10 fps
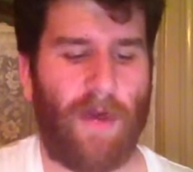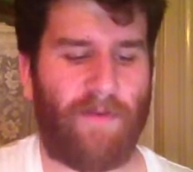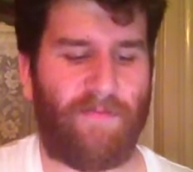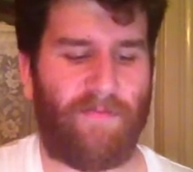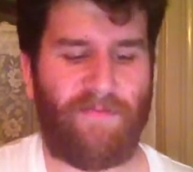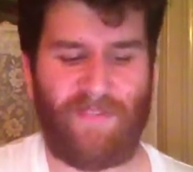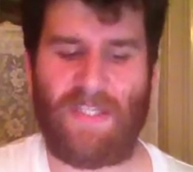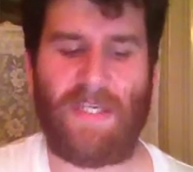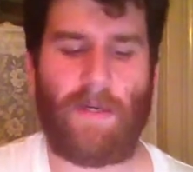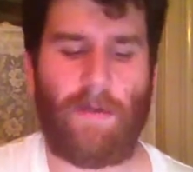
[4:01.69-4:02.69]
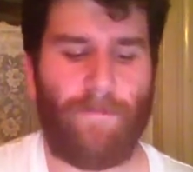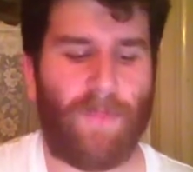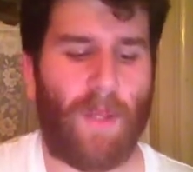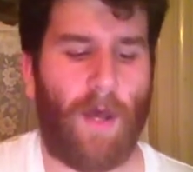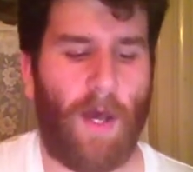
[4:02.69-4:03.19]
have physique.
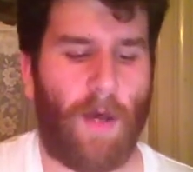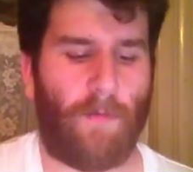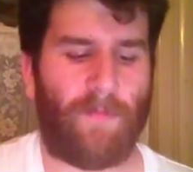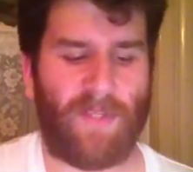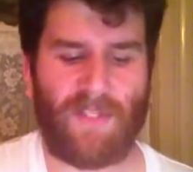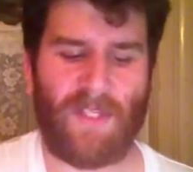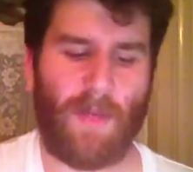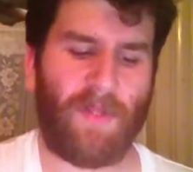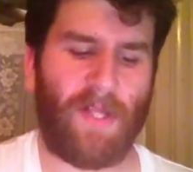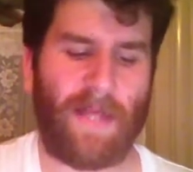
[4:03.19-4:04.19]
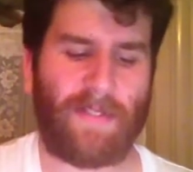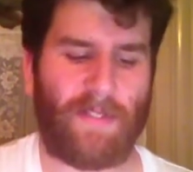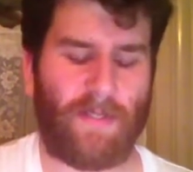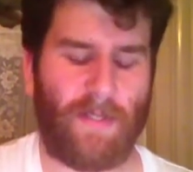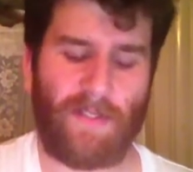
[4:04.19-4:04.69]
The
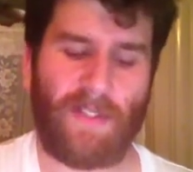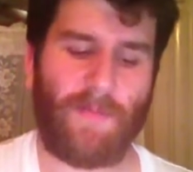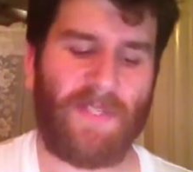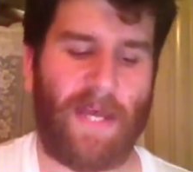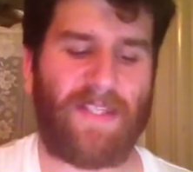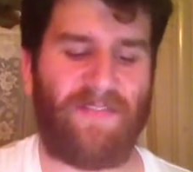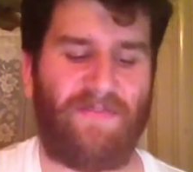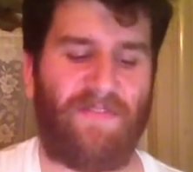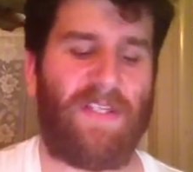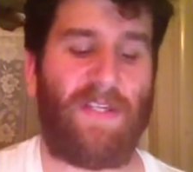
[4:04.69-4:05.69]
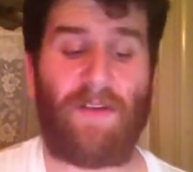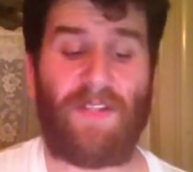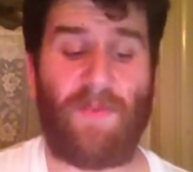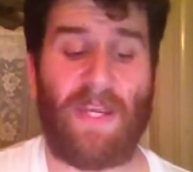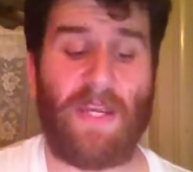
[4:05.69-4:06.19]
subclasses, the substats of physique are
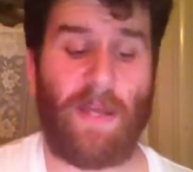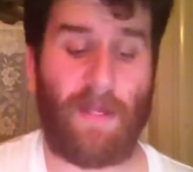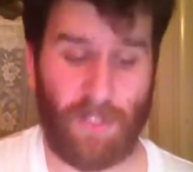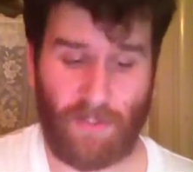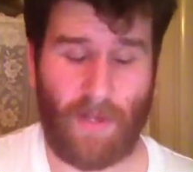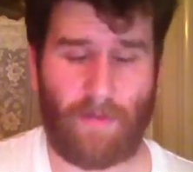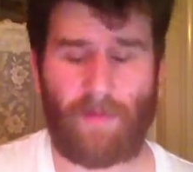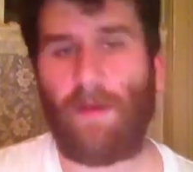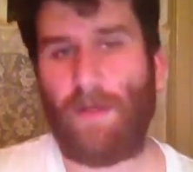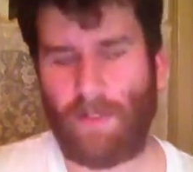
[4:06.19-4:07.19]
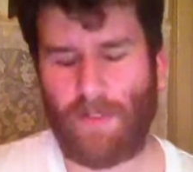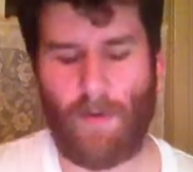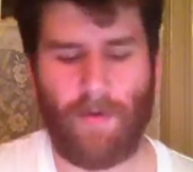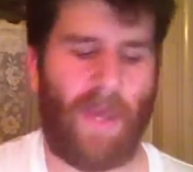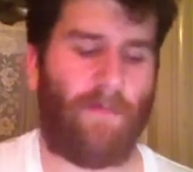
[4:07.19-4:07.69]
speed and strength. So
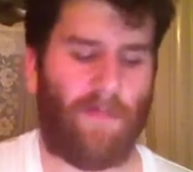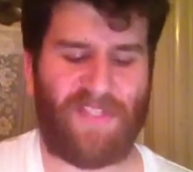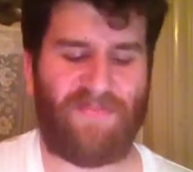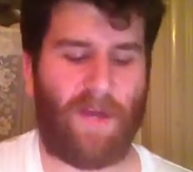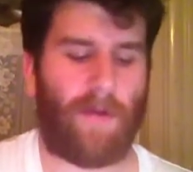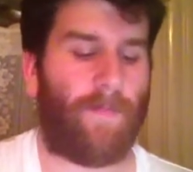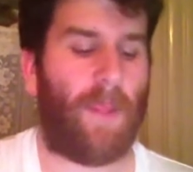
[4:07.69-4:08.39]
okay, that's fine.